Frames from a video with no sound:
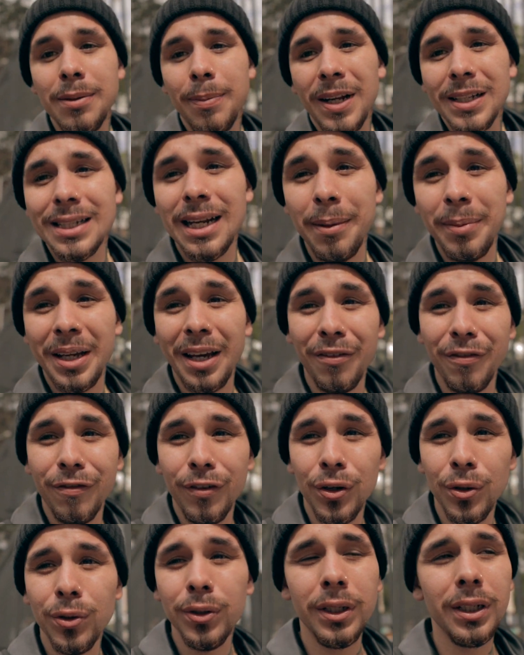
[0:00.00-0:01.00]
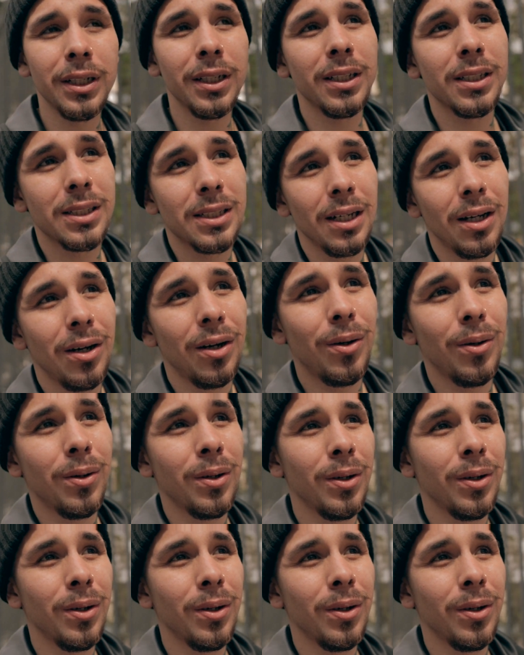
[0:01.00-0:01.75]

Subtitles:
about time to get food, so.